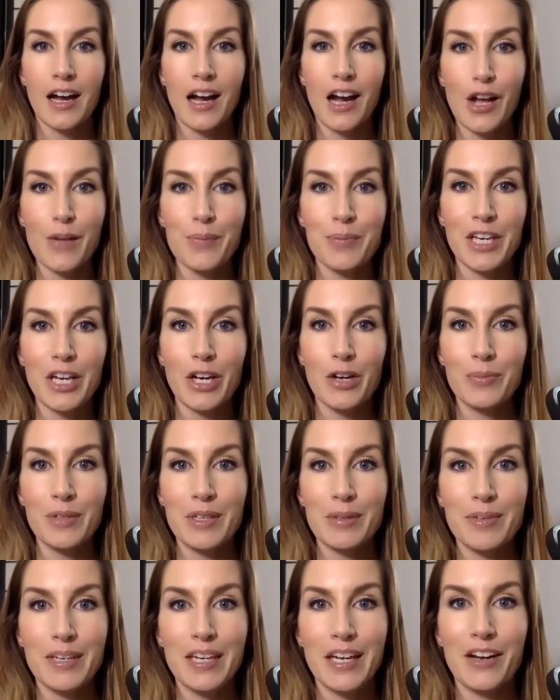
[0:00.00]
IPL,
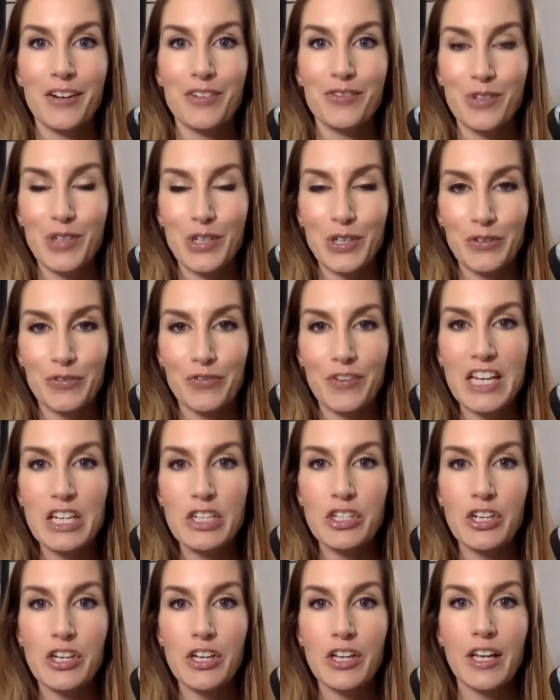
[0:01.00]
BBL,
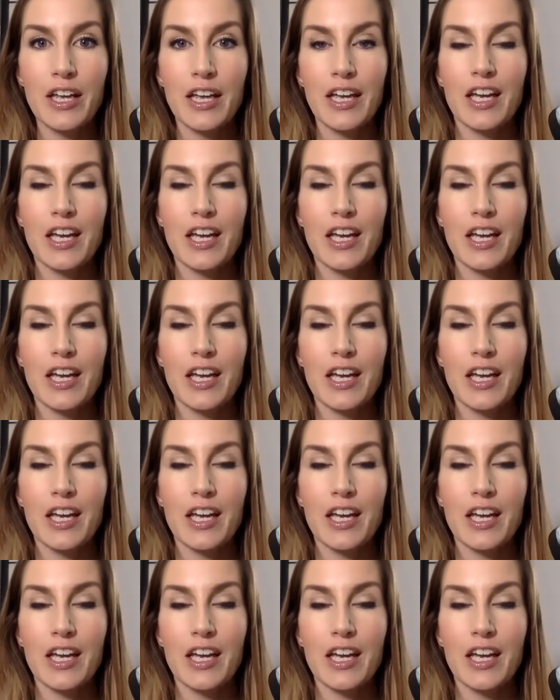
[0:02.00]
photofacial.